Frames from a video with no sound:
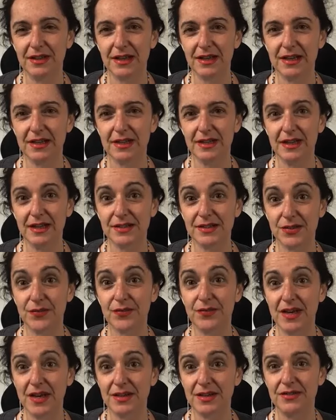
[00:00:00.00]
as a
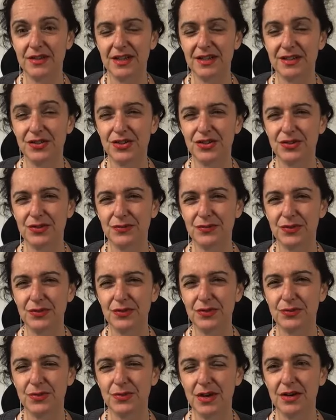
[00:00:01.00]
foundation of who
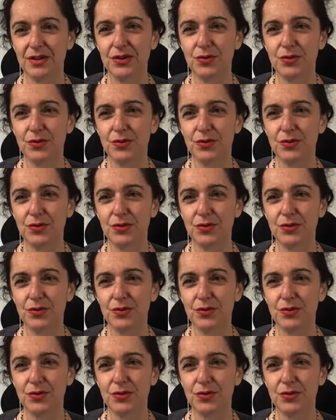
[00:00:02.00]
you are,